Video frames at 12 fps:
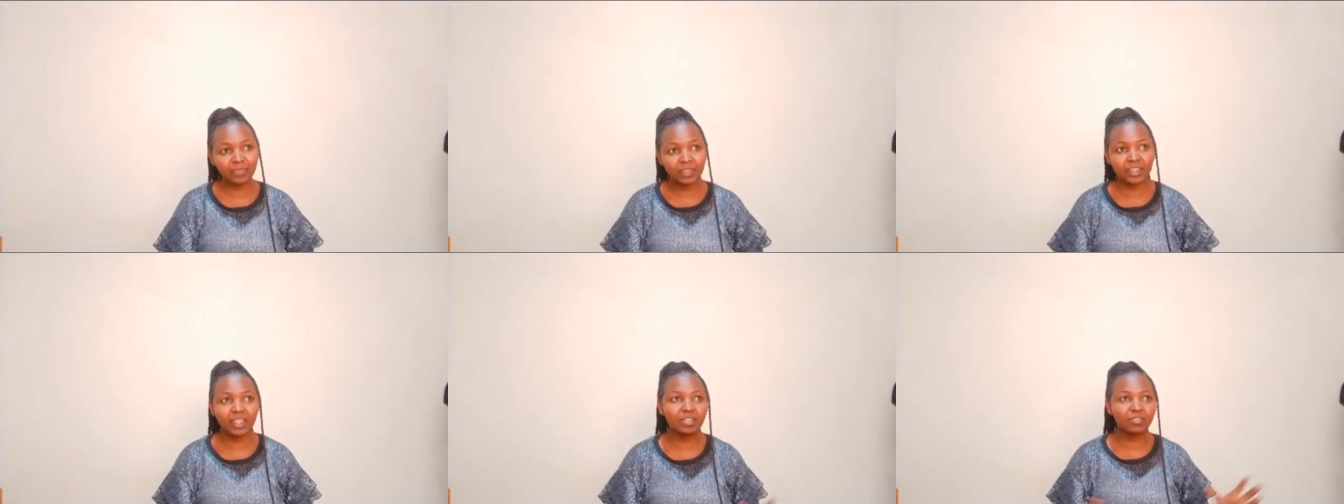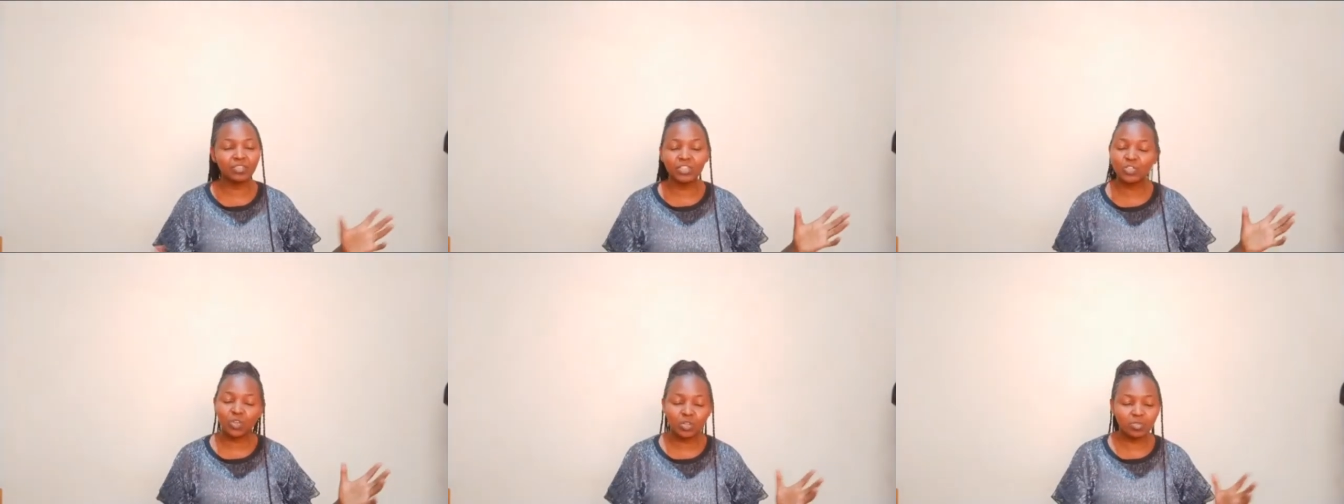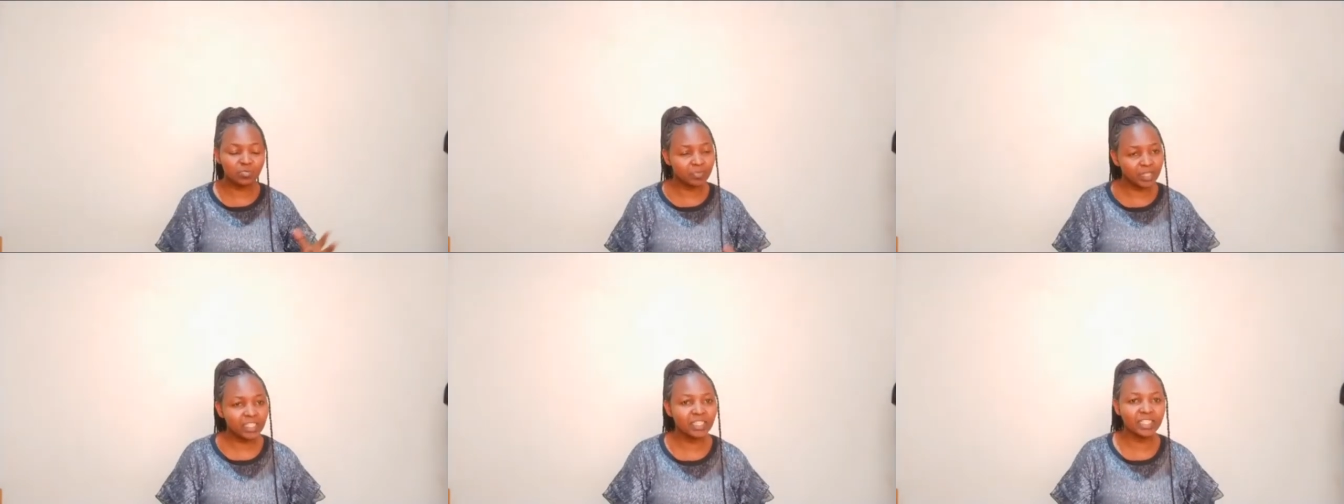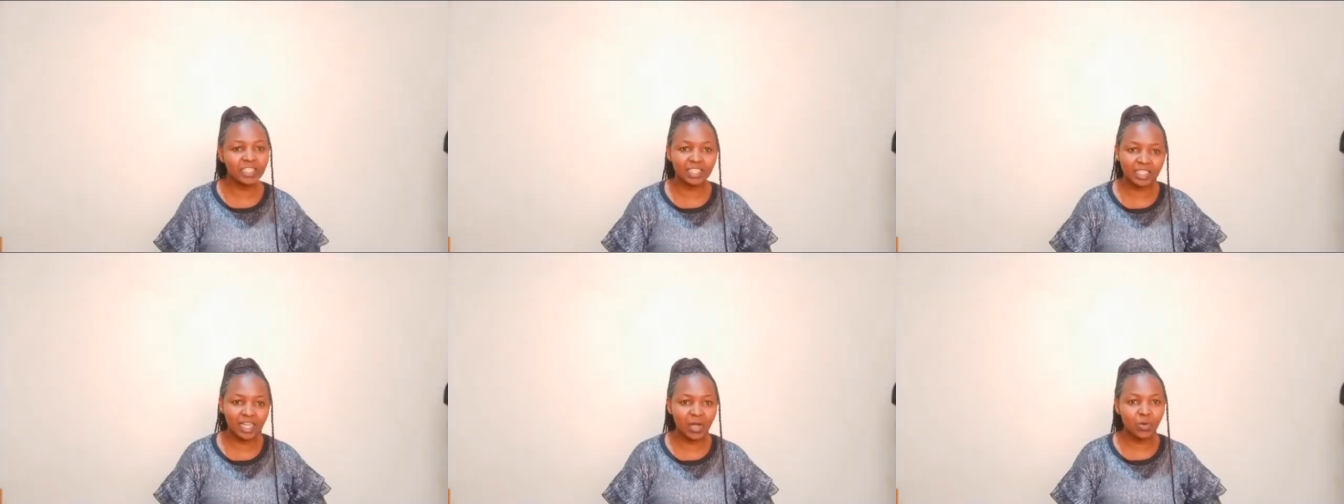they envisioned making
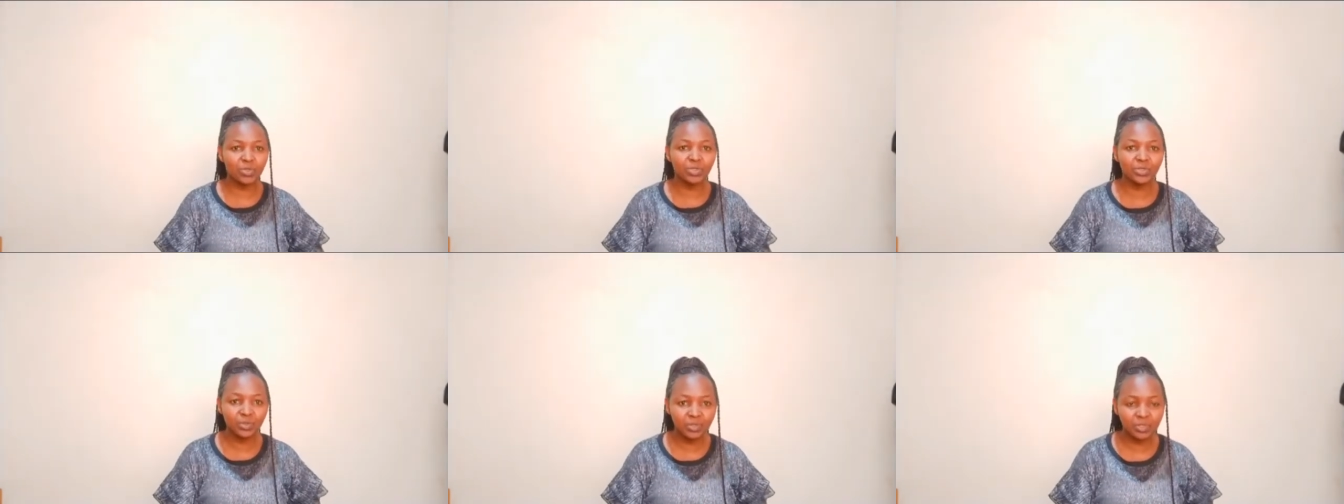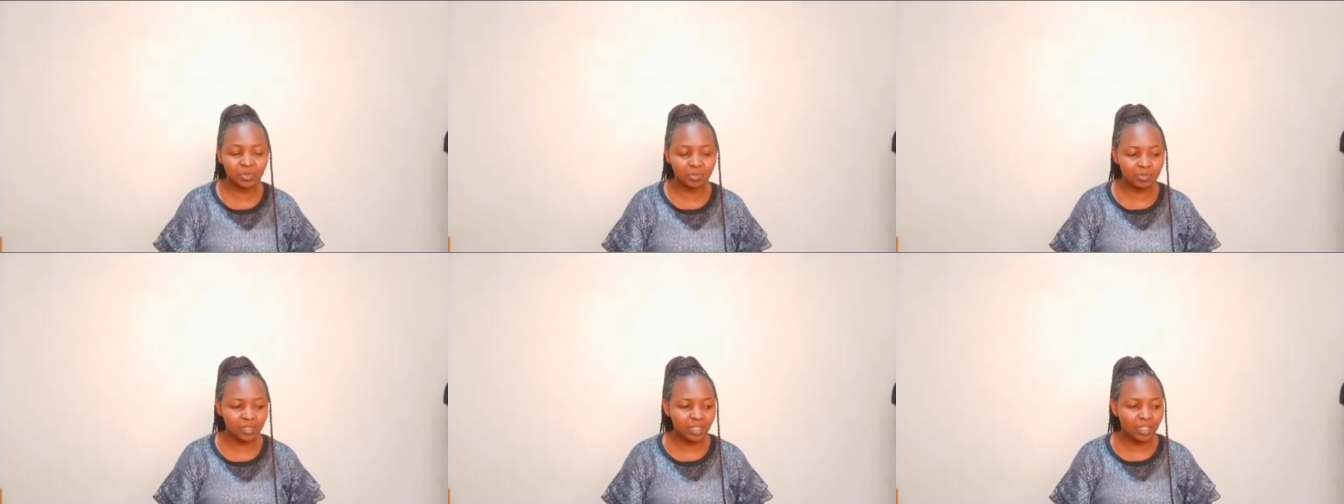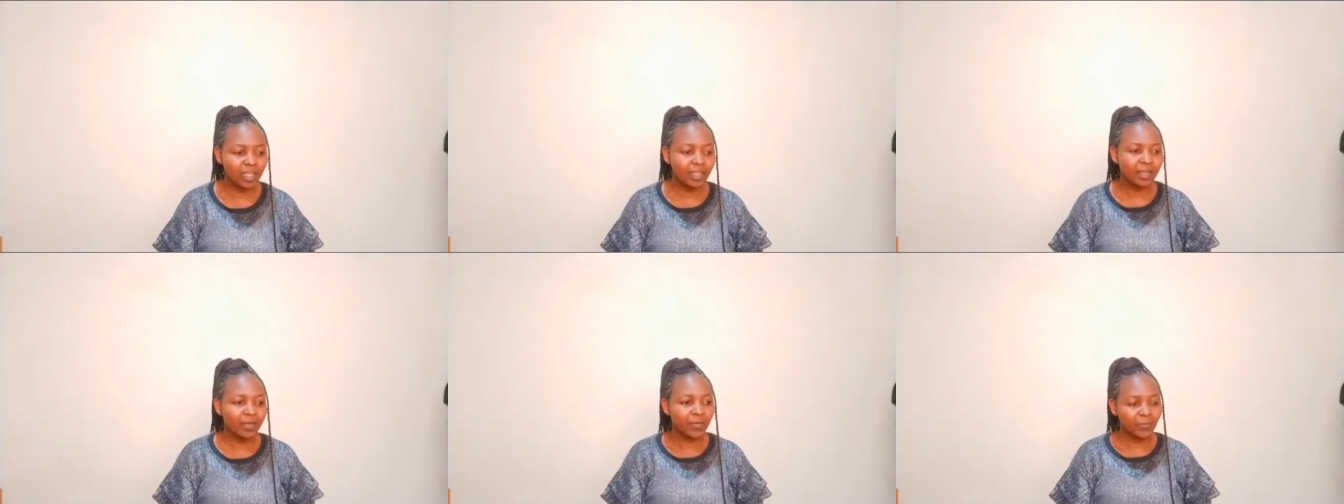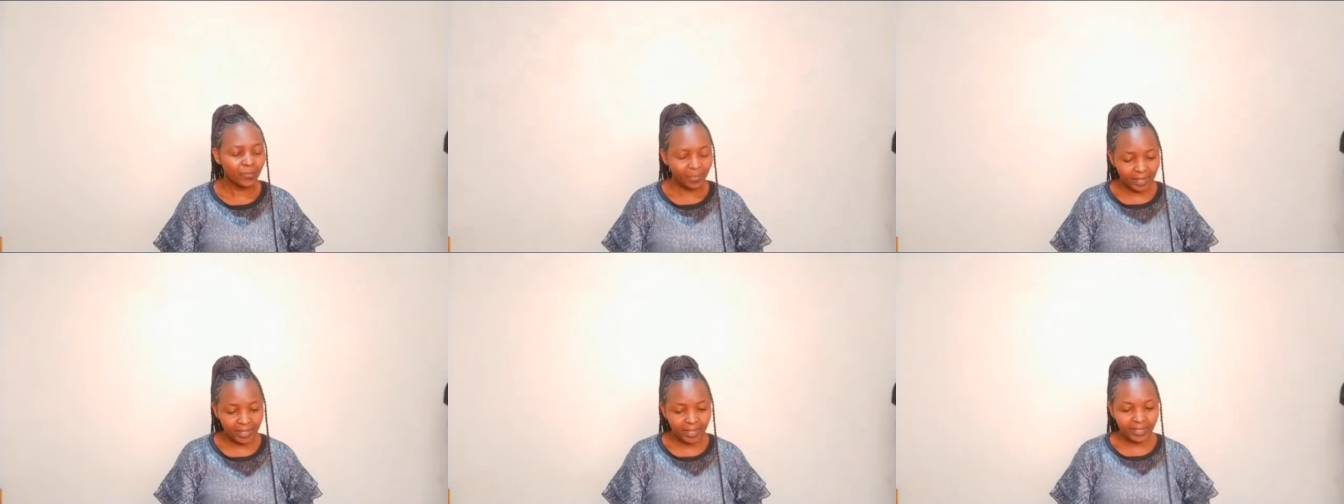here on YouTube.
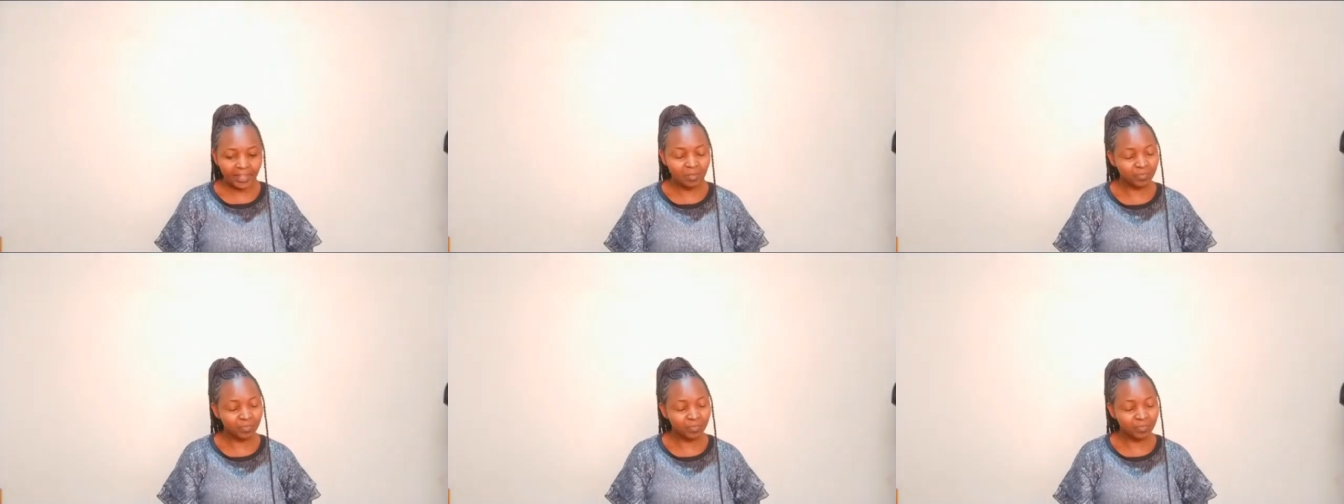Well,